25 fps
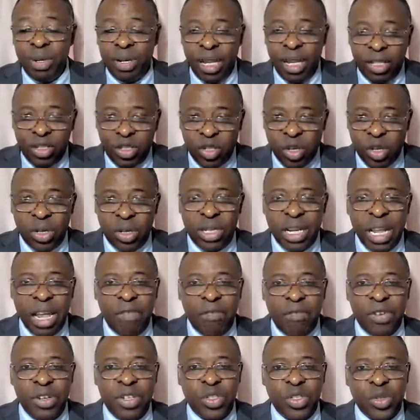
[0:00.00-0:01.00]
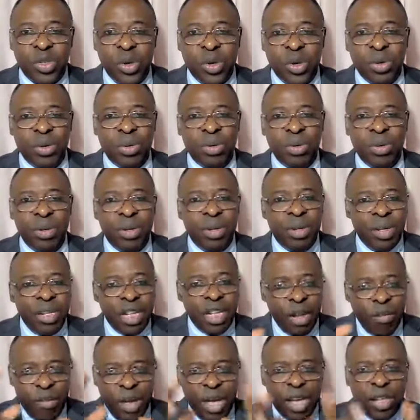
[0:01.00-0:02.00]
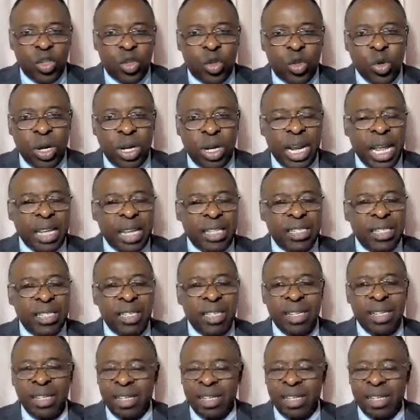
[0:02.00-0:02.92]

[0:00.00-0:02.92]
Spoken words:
They turned every stone. They make sure that